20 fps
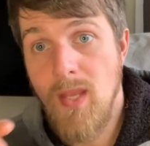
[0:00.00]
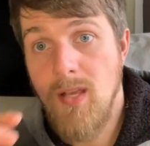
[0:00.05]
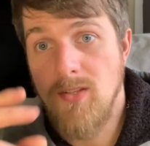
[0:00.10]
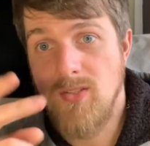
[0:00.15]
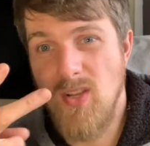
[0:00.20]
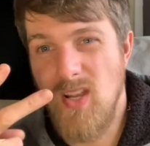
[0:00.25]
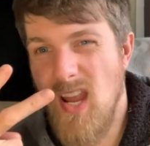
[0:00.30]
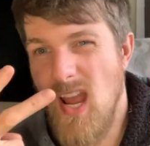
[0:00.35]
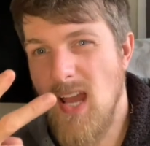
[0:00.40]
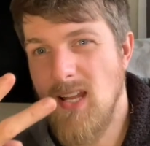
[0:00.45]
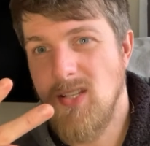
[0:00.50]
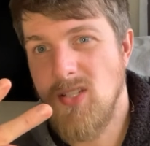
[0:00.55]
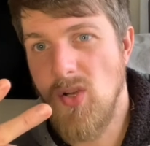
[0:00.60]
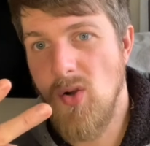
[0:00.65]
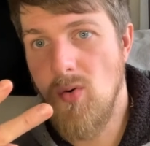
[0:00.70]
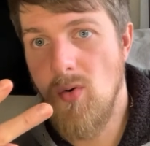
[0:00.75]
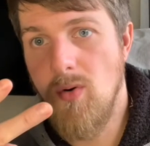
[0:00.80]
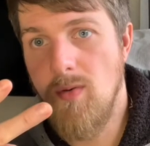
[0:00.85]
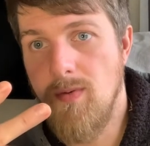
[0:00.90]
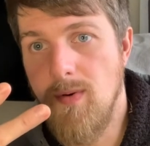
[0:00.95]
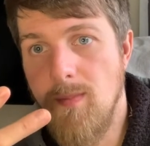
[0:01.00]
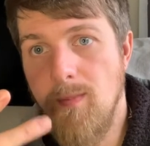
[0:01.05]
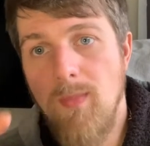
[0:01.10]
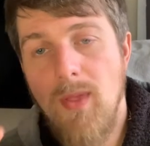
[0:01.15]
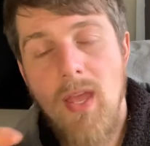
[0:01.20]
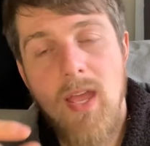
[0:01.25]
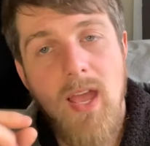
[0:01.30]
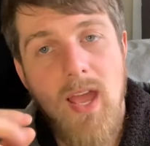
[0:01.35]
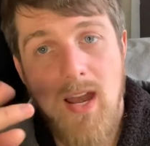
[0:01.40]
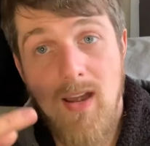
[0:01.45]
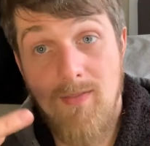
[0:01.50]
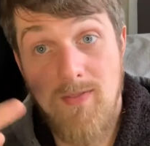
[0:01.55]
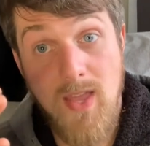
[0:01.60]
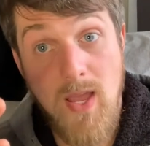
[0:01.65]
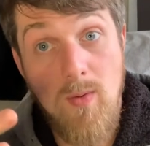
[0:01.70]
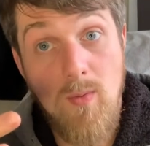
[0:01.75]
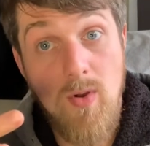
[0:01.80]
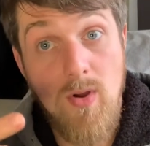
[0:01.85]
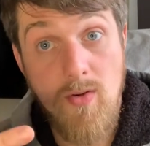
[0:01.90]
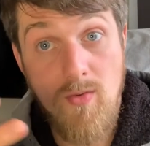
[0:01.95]
So you had two of them. And if
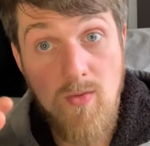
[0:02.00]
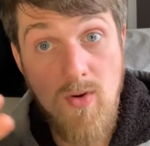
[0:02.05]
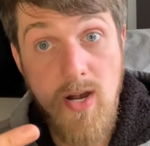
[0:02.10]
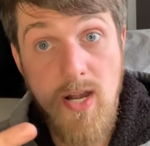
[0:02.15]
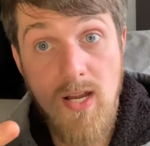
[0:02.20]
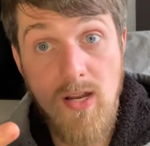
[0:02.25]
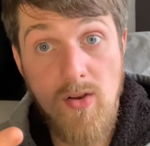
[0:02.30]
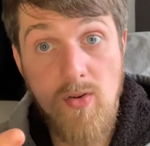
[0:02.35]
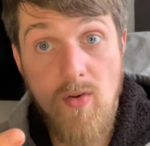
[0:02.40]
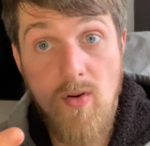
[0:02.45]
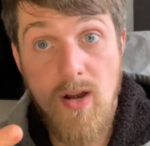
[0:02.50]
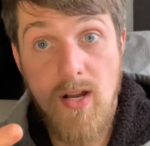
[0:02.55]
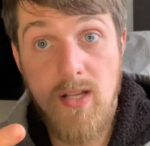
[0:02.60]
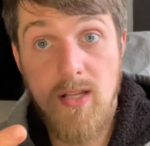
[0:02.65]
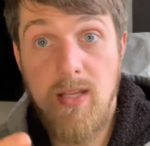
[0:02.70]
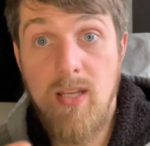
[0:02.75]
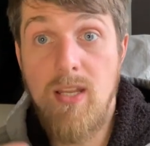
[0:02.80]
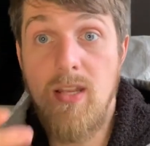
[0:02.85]
they weren't reading correctly,